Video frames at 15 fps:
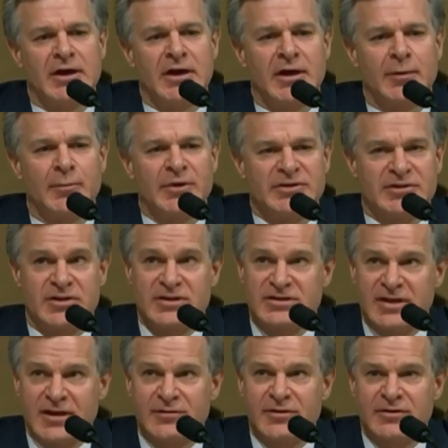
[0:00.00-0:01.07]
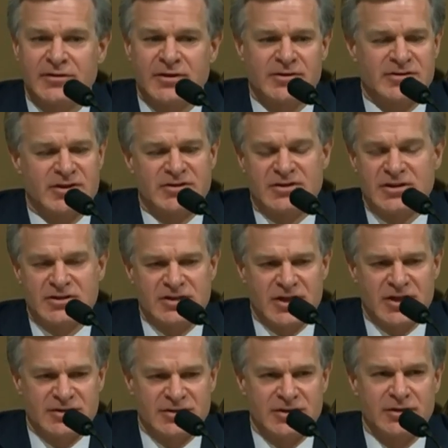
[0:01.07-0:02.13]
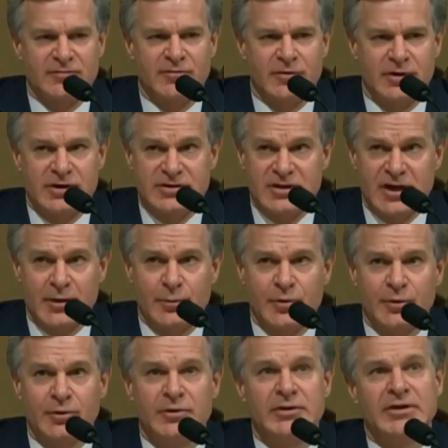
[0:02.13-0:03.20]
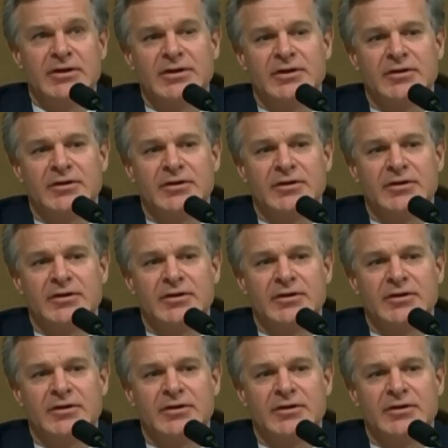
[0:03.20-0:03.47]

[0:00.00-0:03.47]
But to the extent that there's a suggestion, for example,